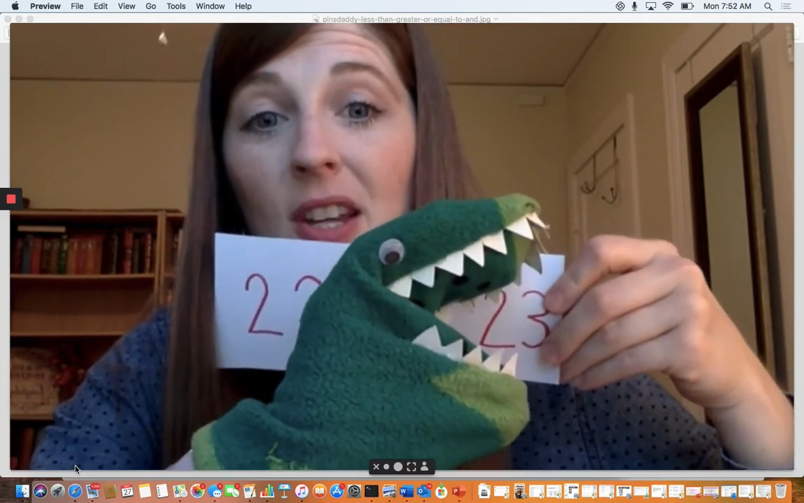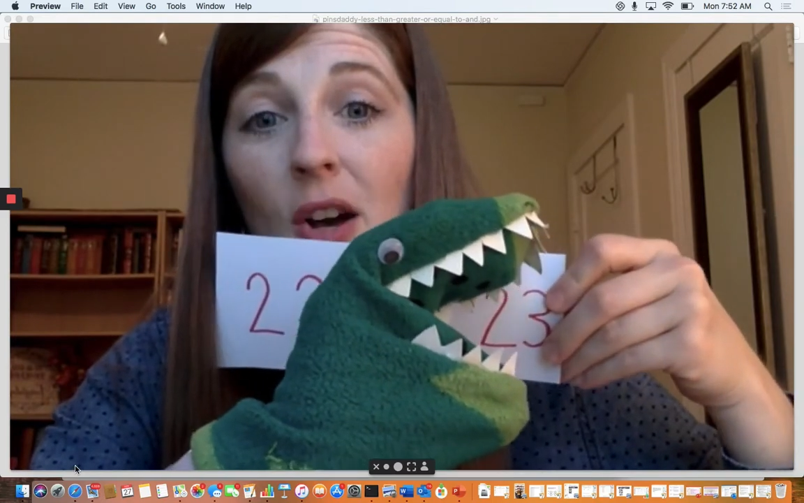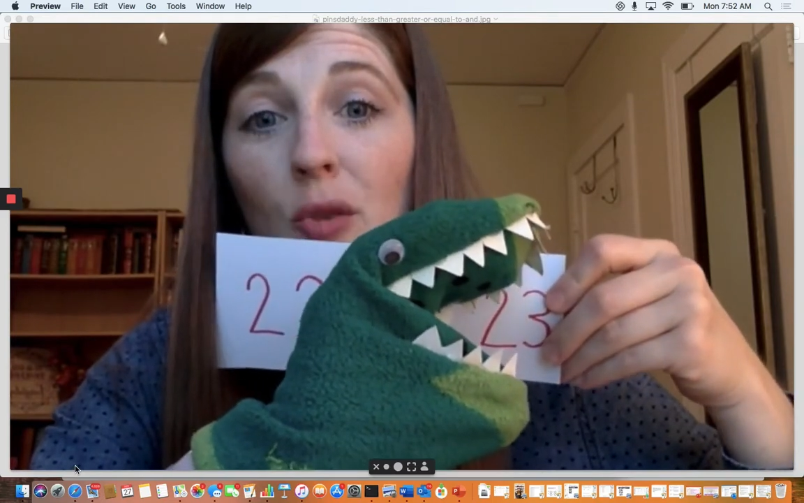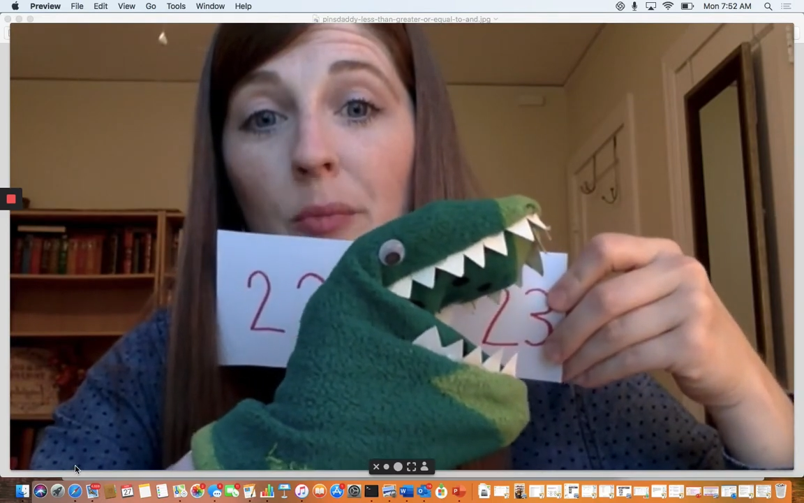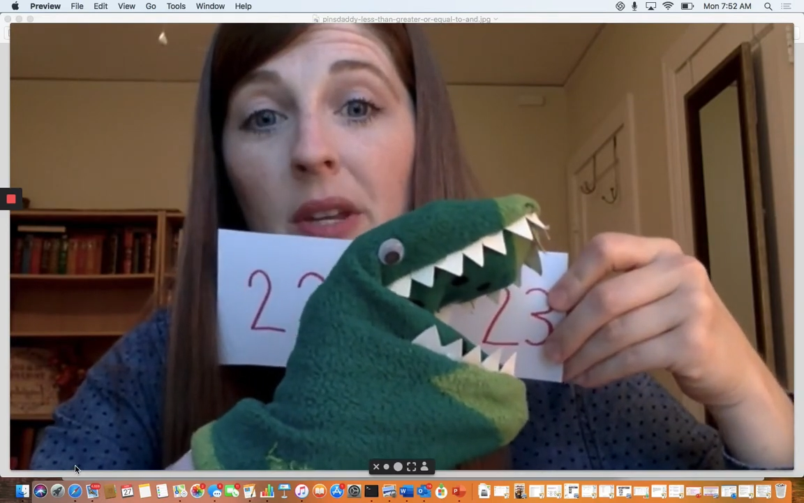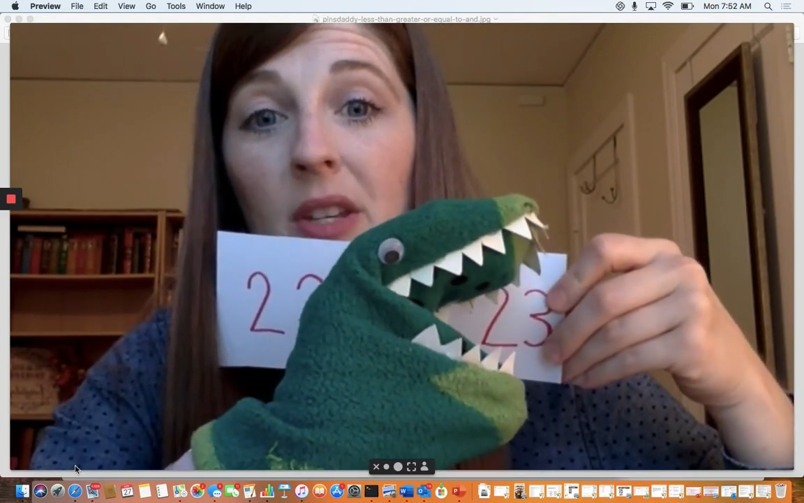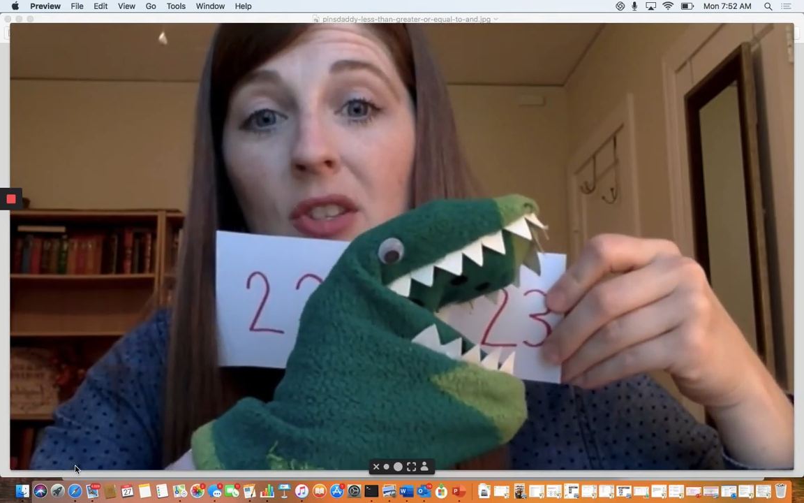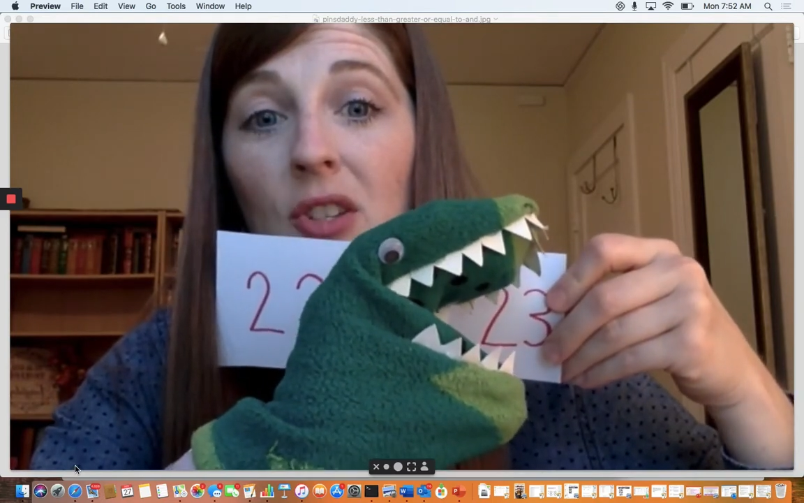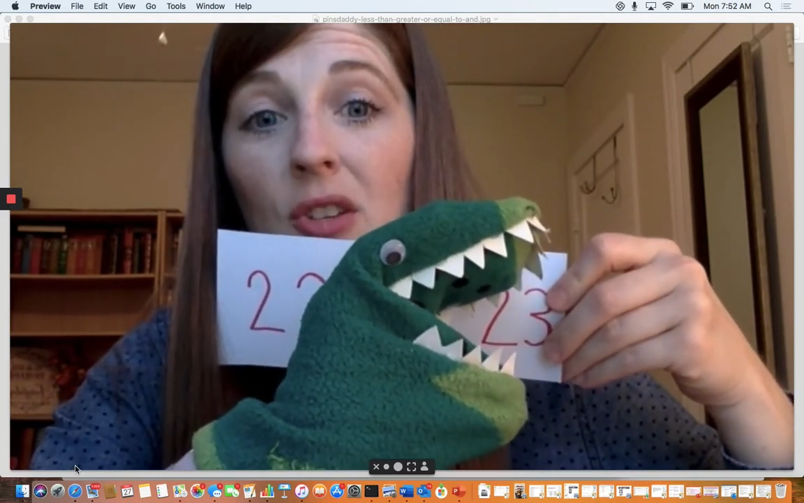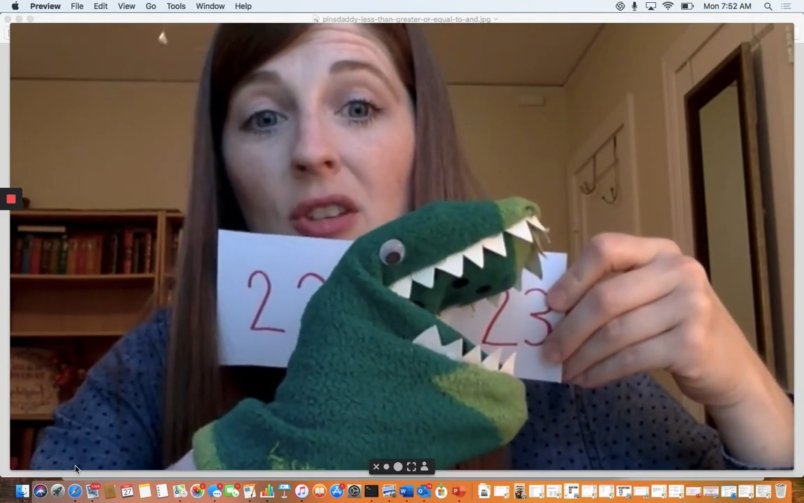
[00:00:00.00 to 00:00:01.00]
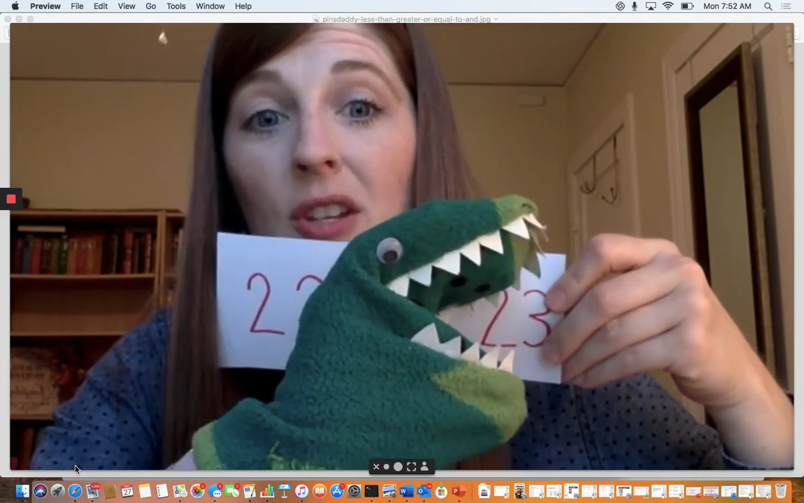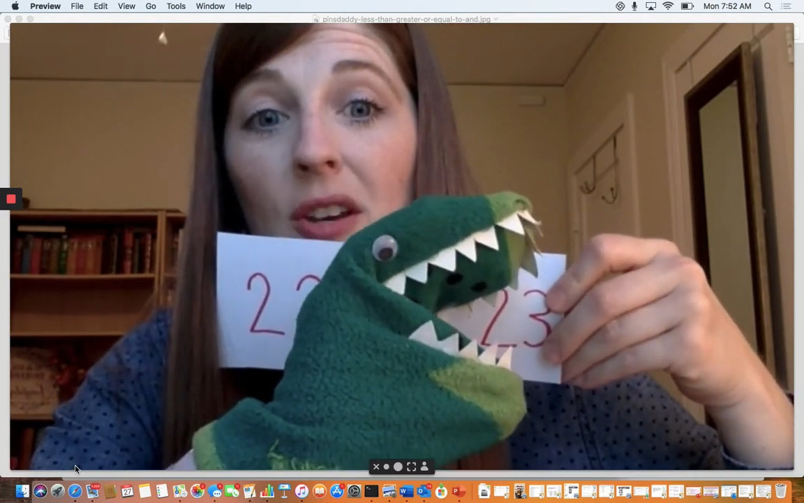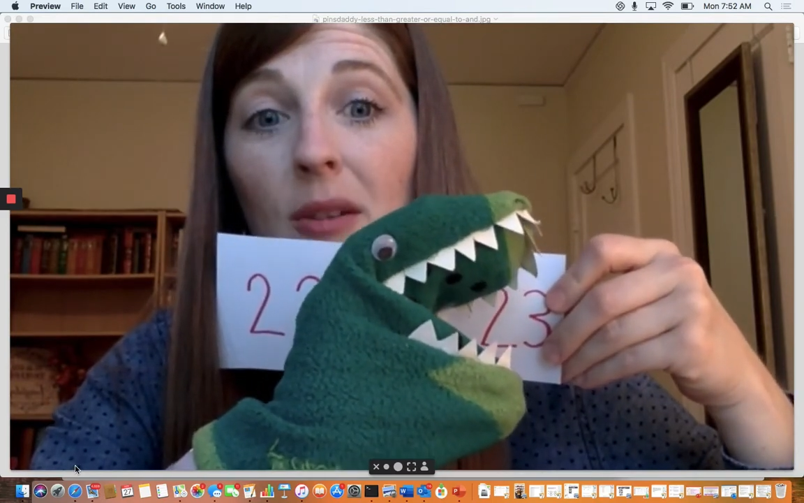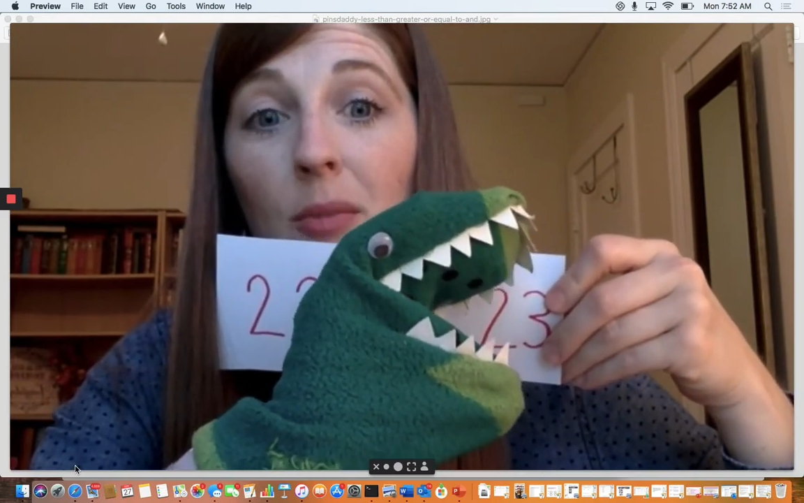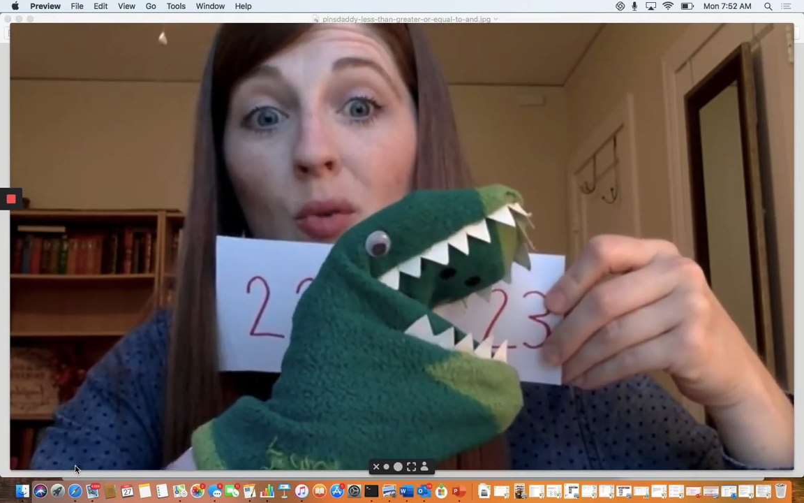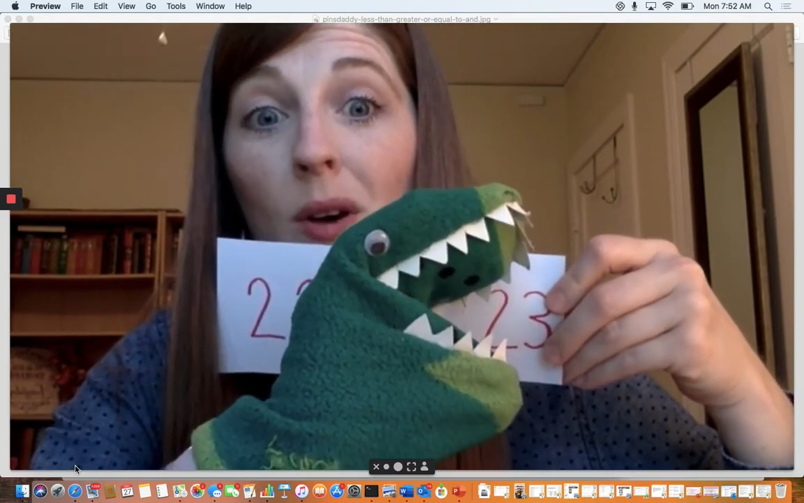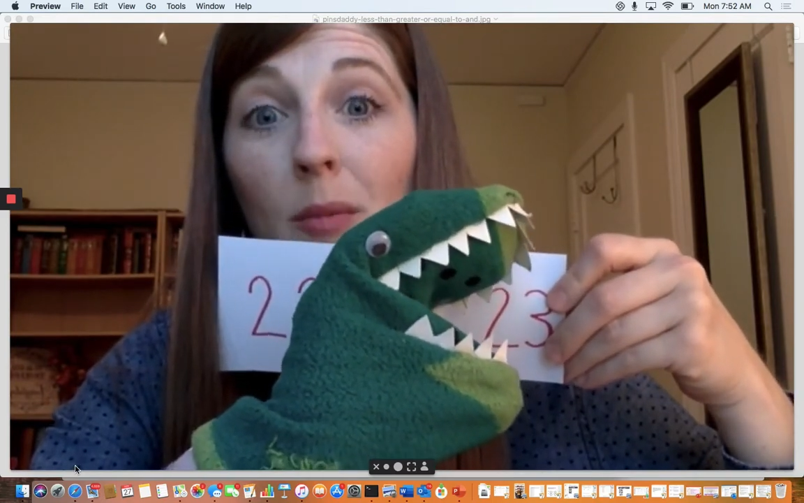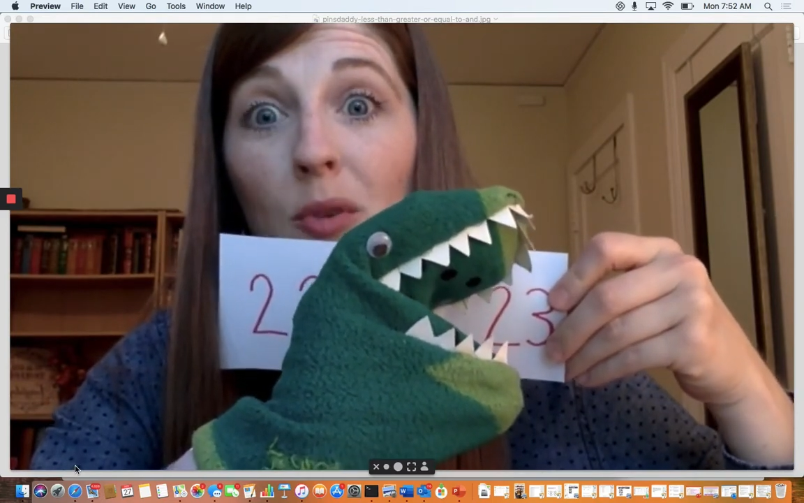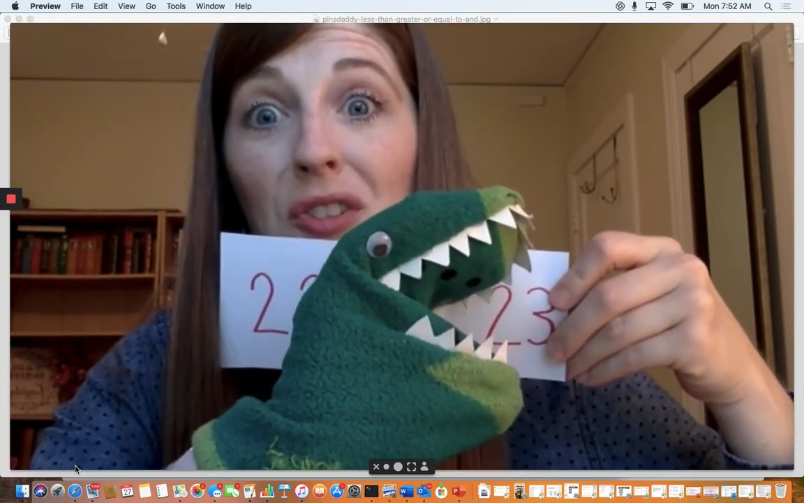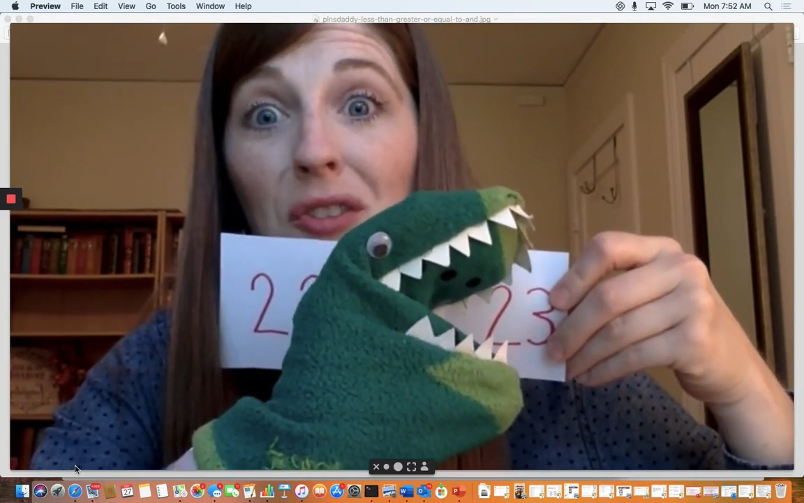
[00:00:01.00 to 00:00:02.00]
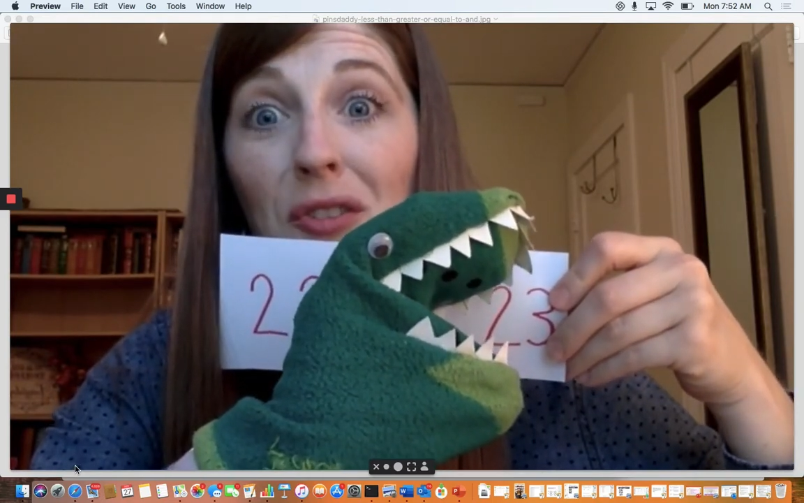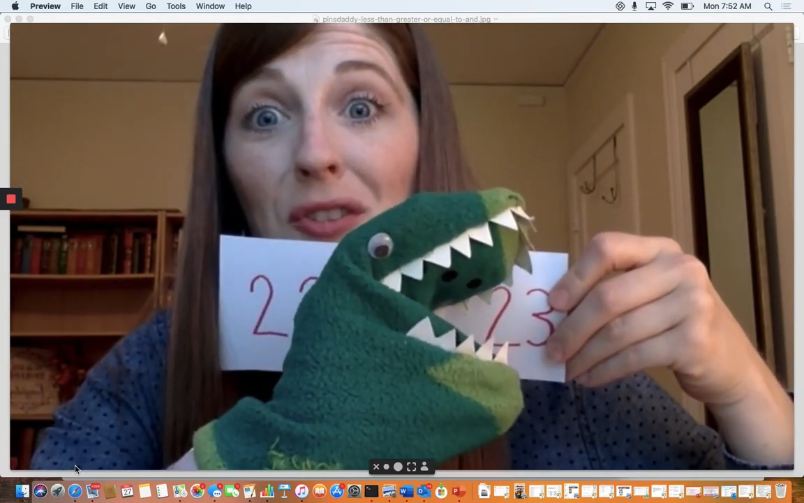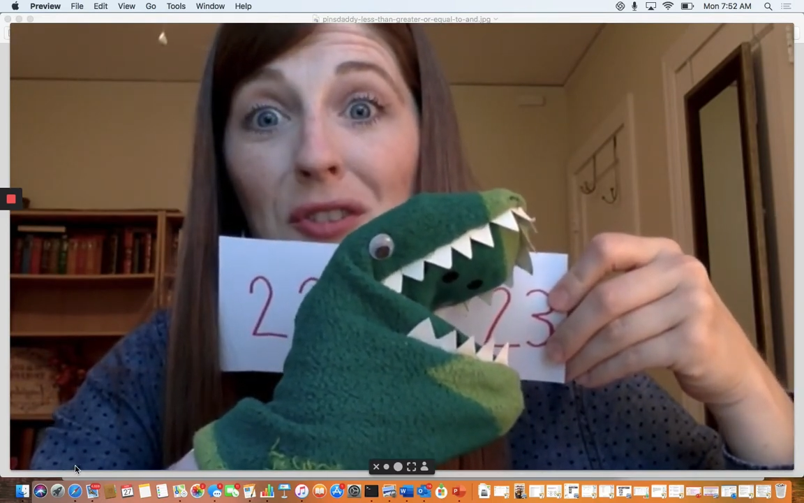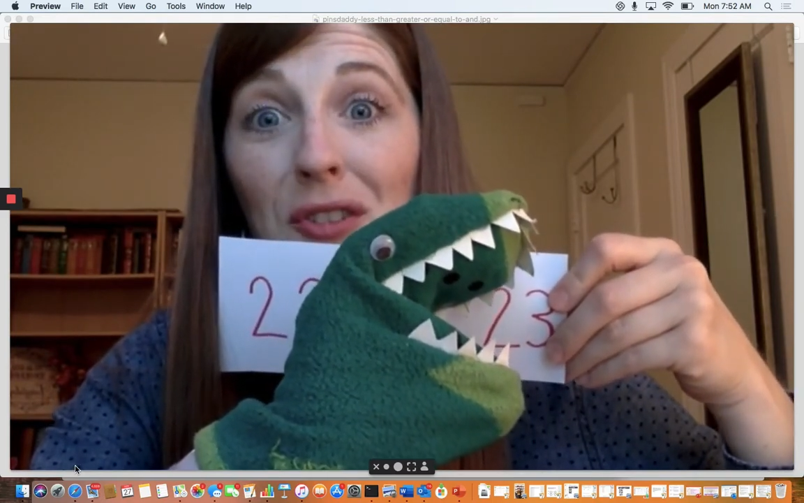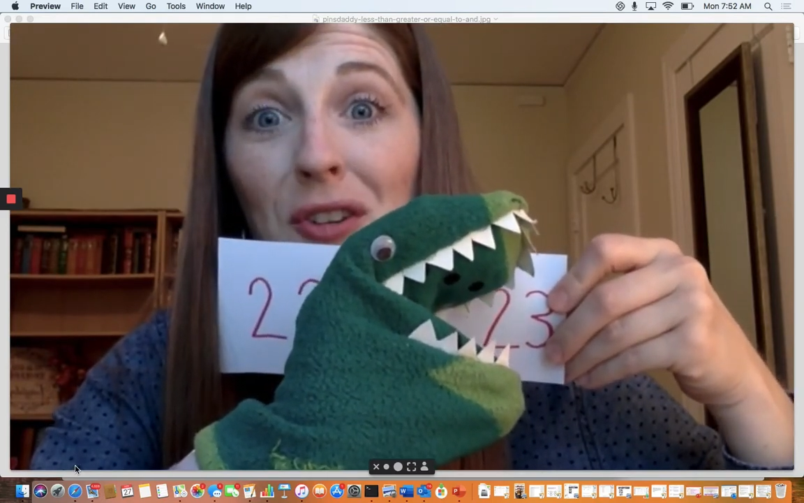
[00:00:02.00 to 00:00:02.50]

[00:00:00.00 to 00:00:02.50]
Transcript: open to the number what, boys and girls?